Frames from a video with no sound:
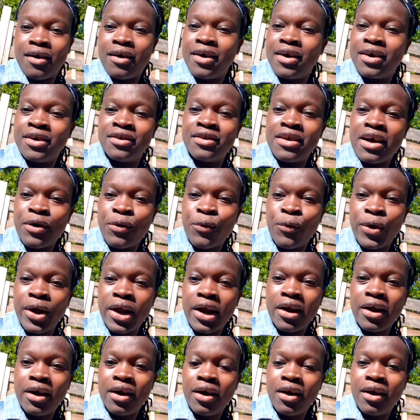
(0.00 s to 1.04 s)
it's not
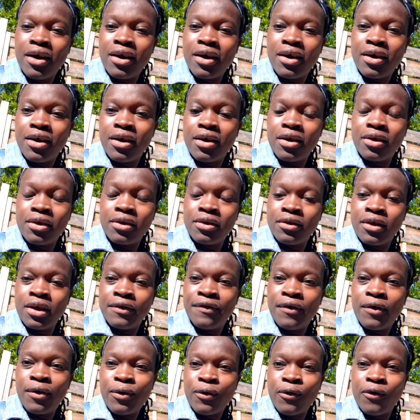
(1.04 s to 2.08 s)
where the
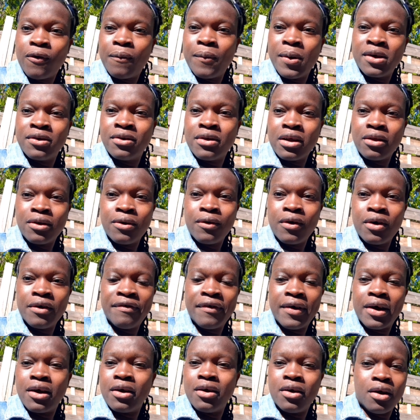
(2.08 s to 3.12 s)
fall coop is not our,
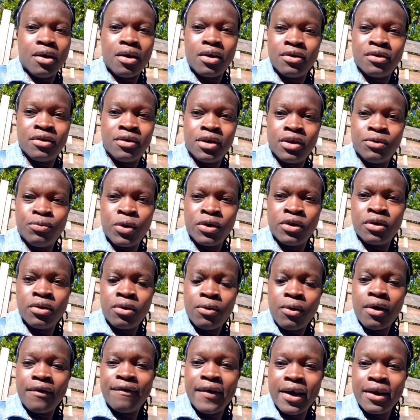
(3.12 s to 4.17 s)
it wasn't
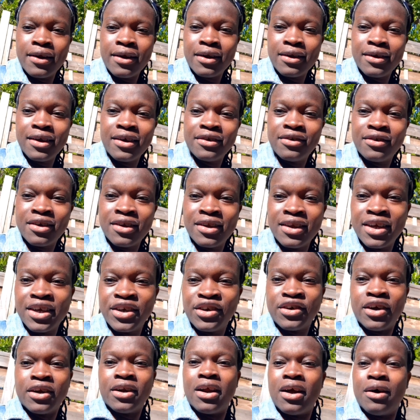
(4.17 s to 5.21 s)
our final
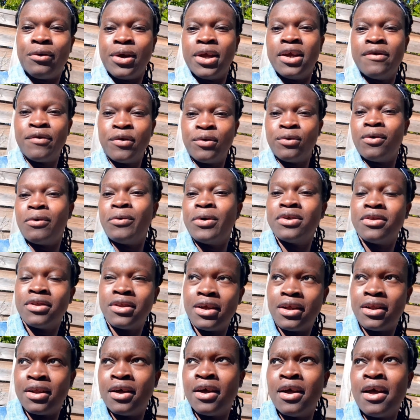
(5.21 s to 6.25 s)
destination. Even though we
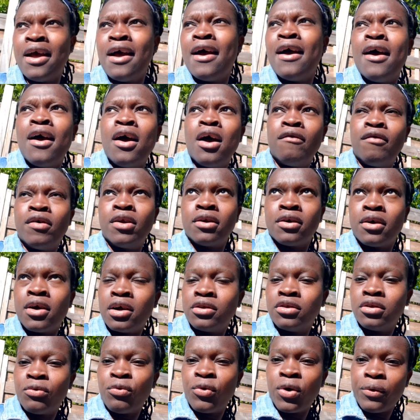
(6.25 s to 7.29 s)
still haven't
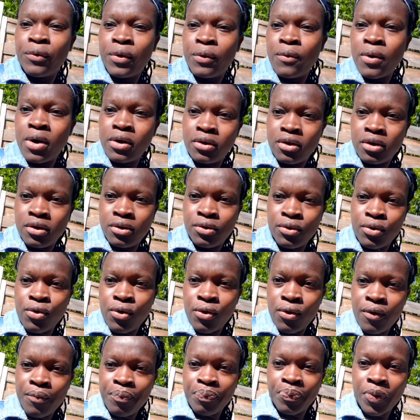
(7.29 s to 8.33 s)
got to where we wanted to
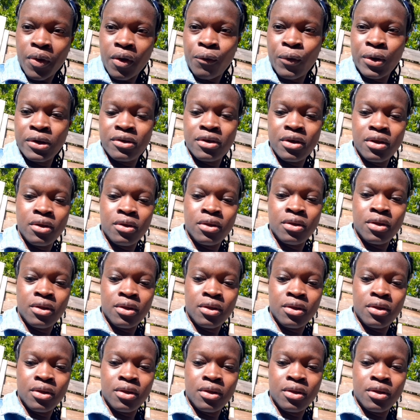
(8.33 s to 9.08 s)
go, we still